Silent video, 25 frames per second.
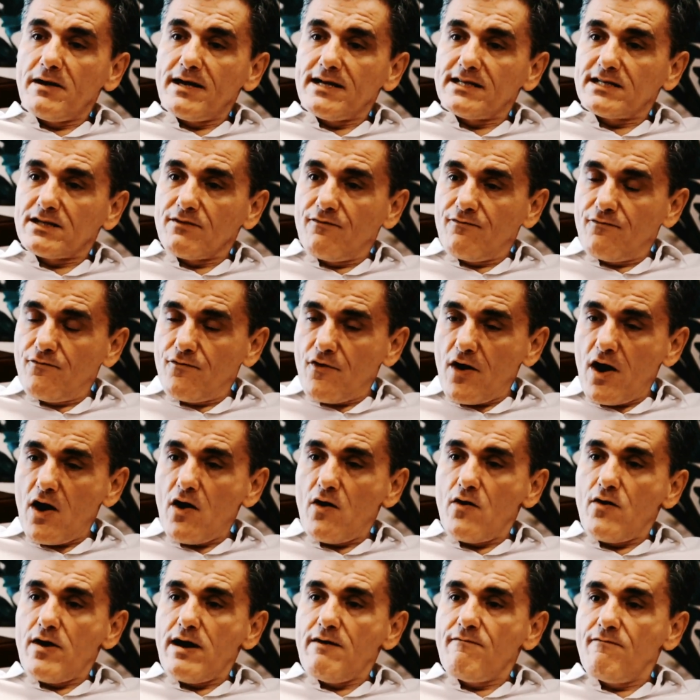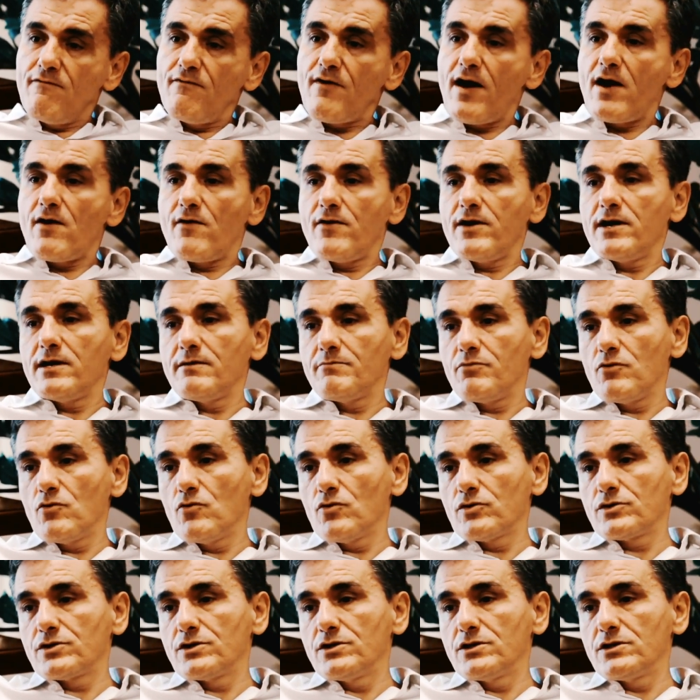but it's very, very
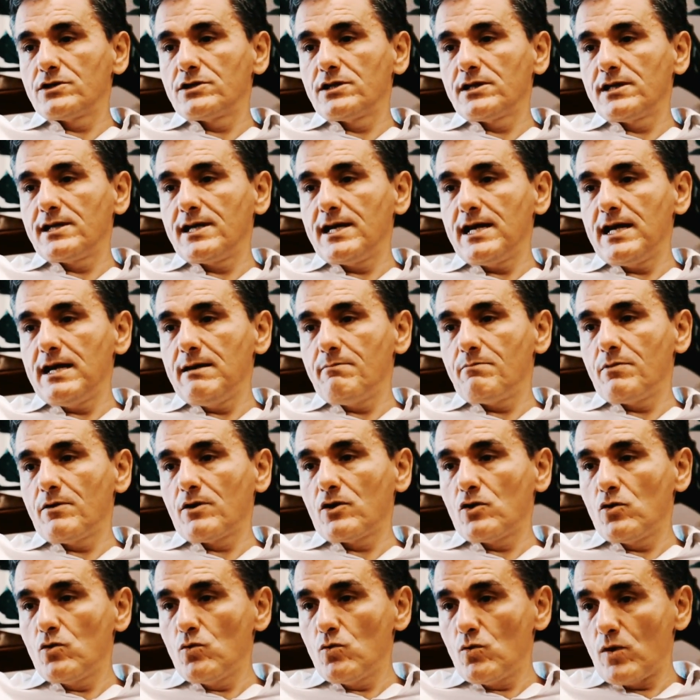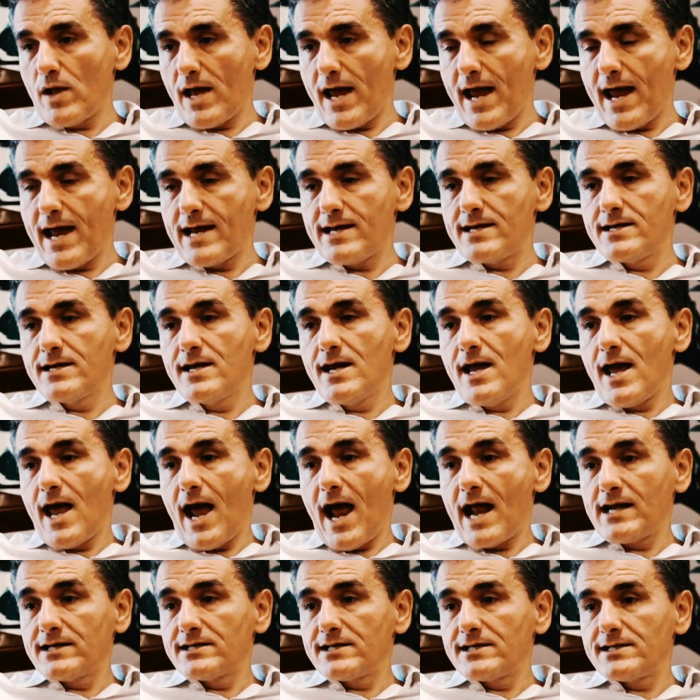important to keep a cool head
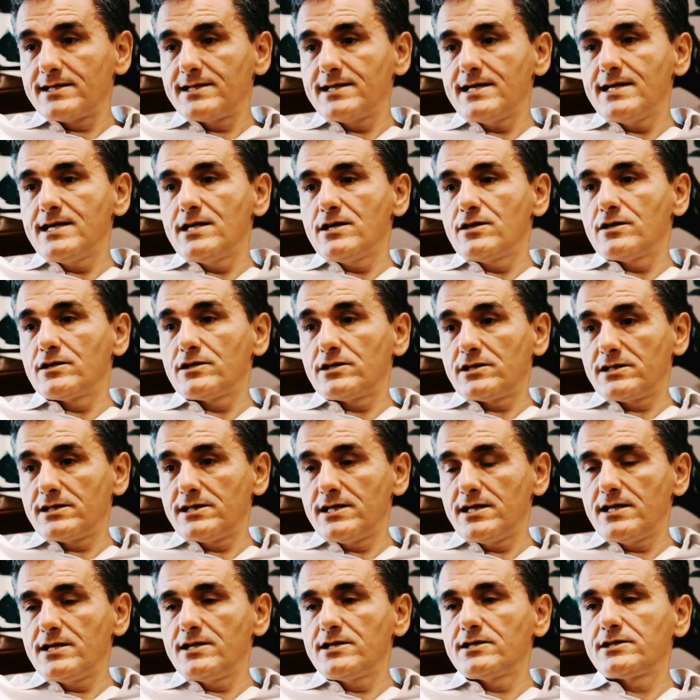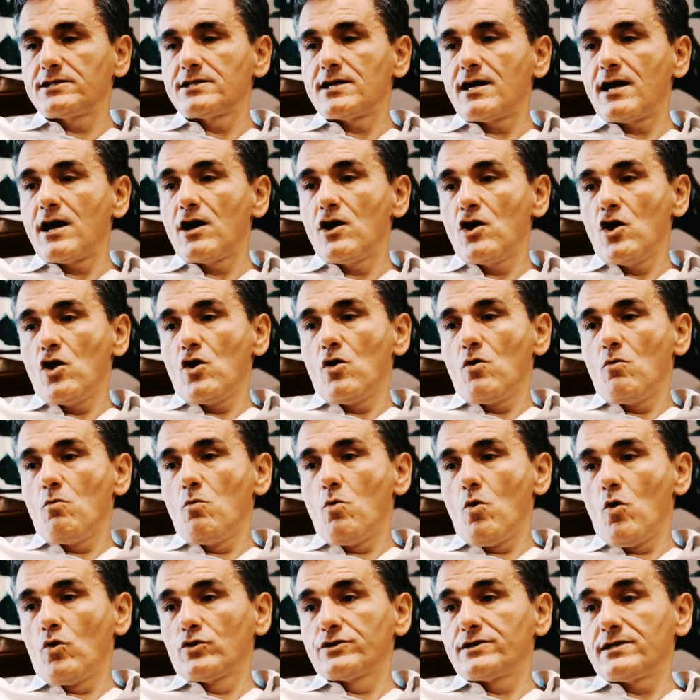and see that Syriza
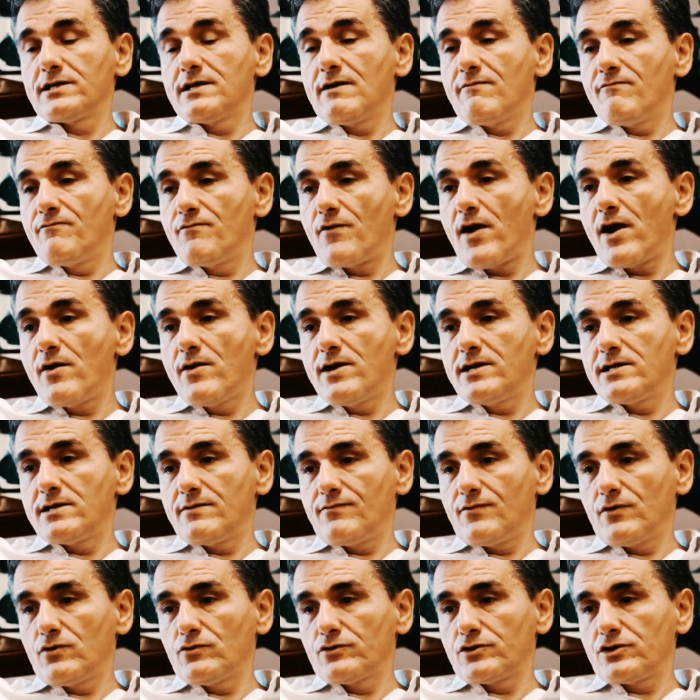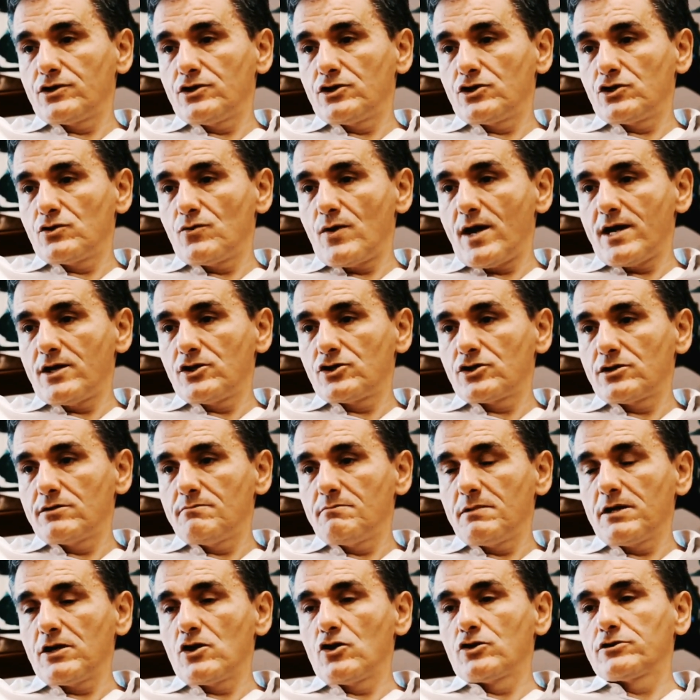was in a very difficult
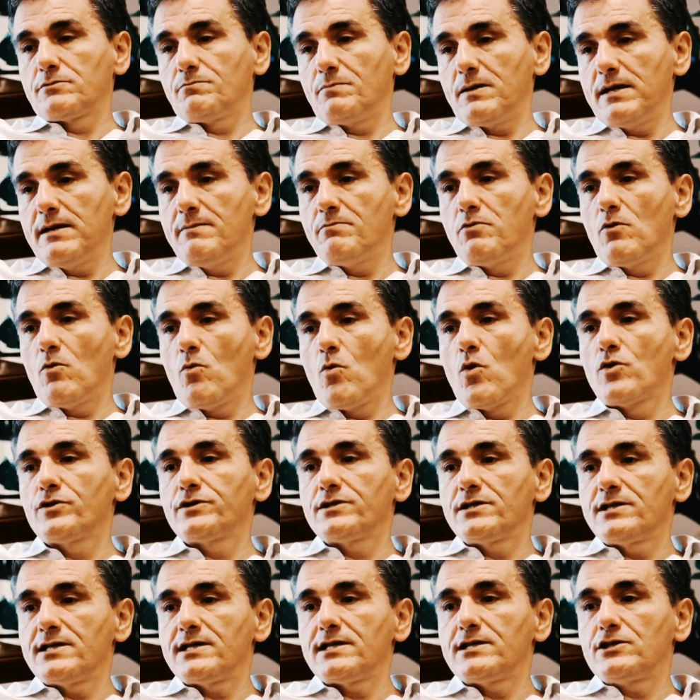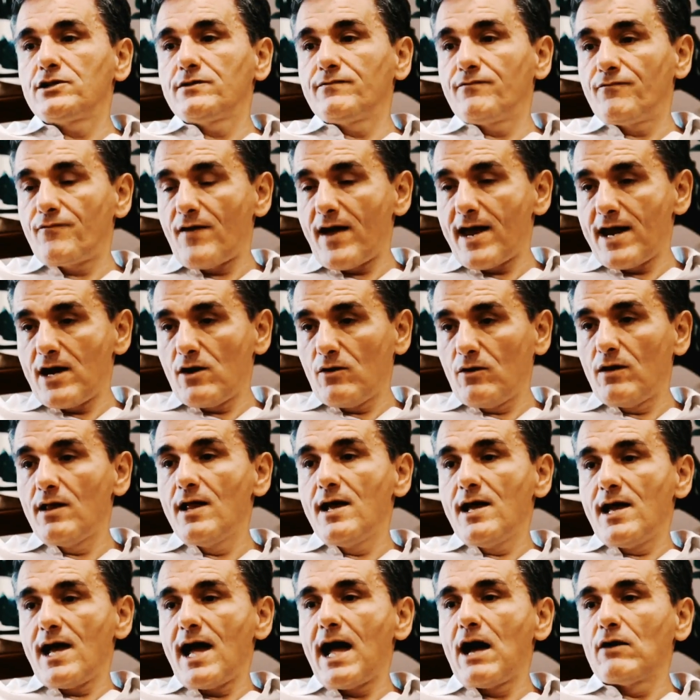situation because people wanted it to
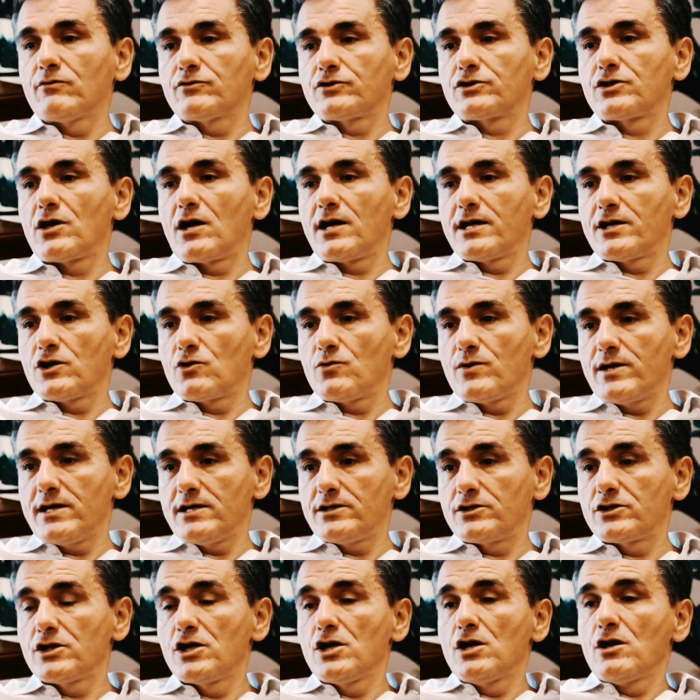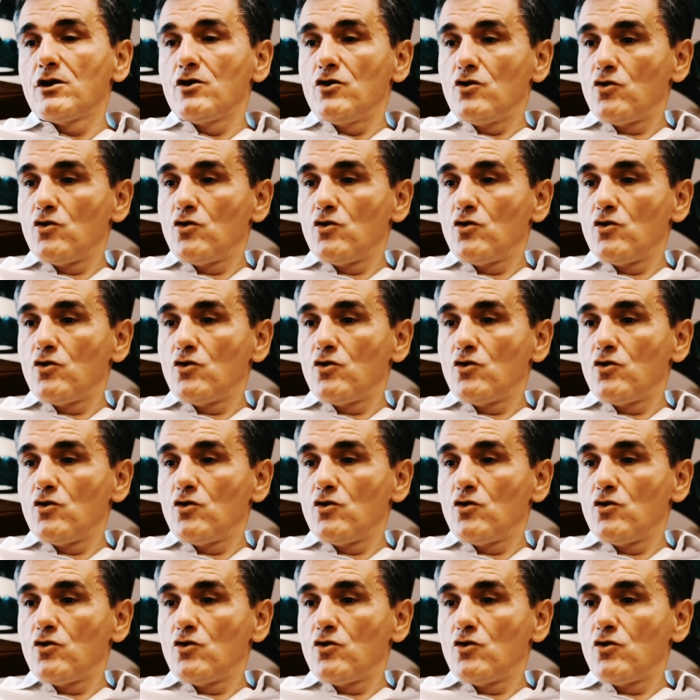fail outside Greece,